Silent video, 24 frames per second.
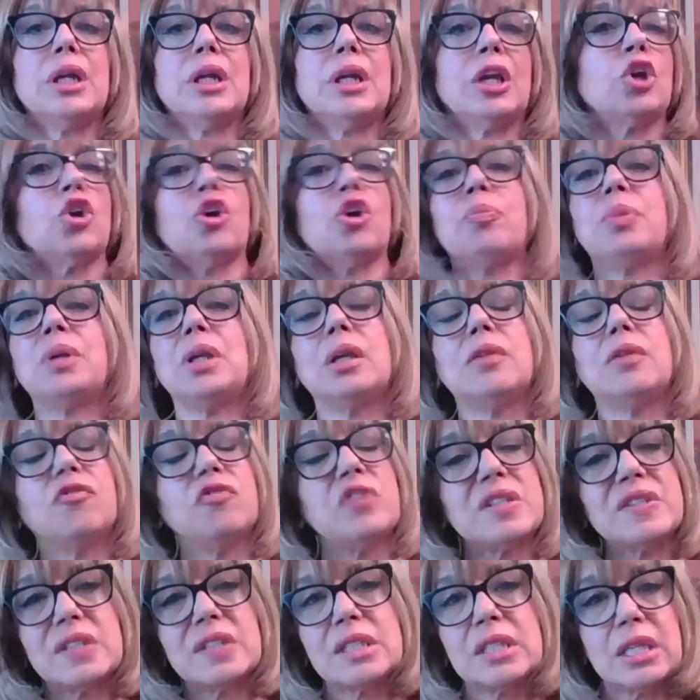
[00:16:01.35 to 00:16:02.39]
It could be
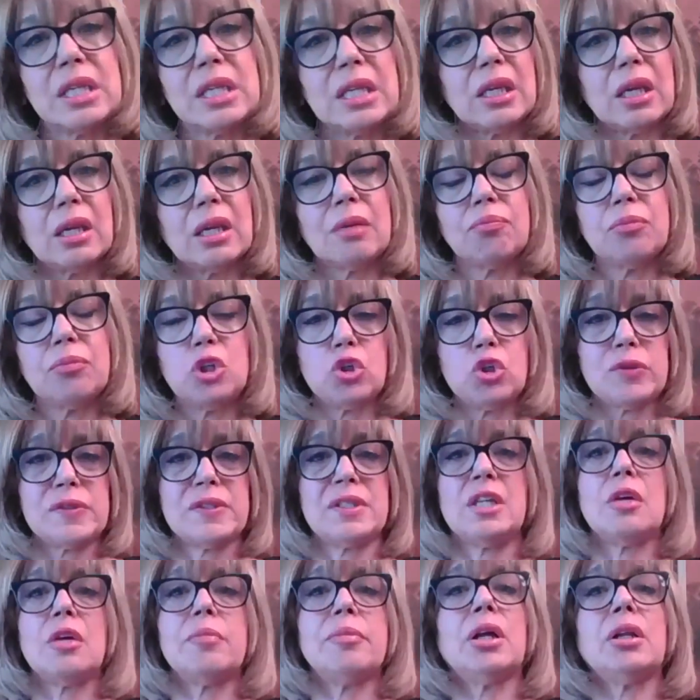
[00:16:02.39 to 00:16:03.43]
visiting a
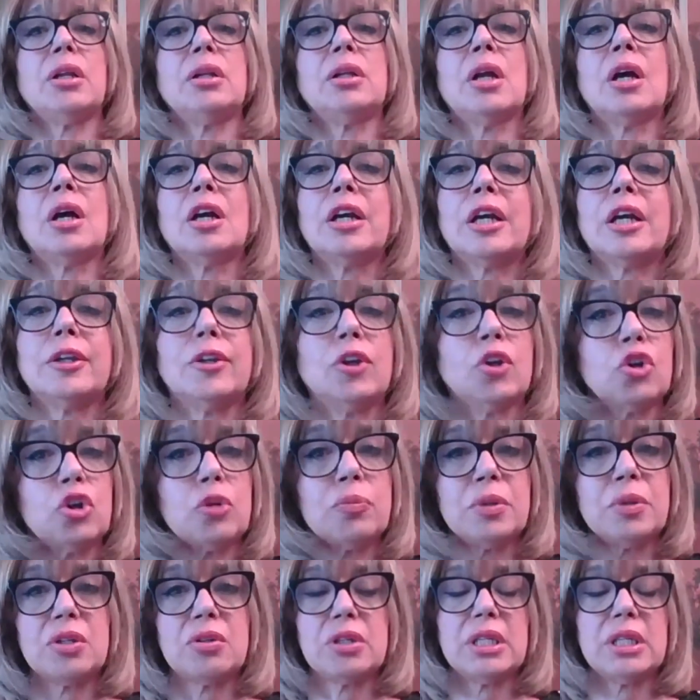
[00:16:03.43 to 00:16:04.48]
museum online. It
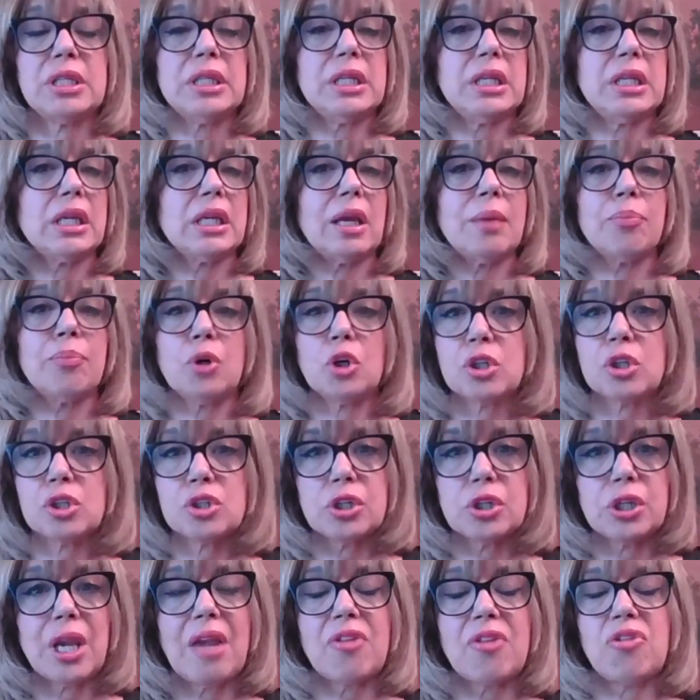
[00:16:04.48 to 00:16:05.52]
could be reading a book
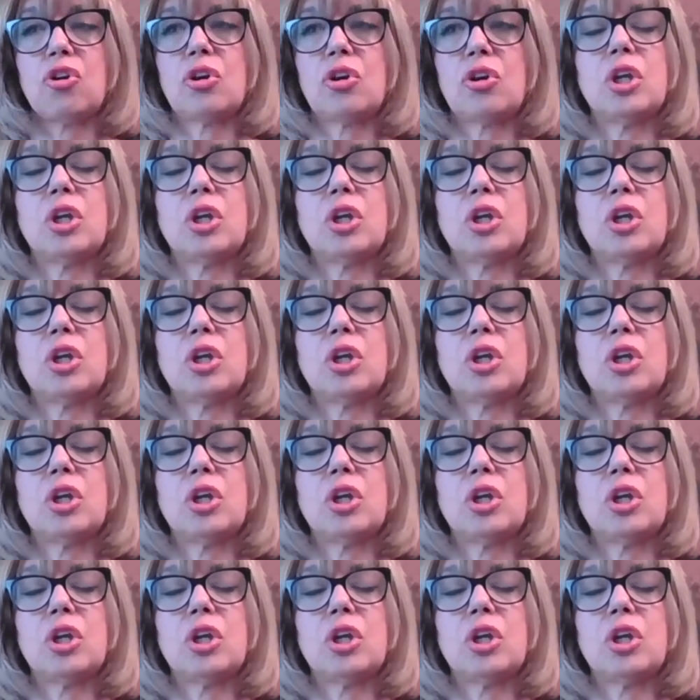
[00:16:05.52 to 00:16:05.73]
together.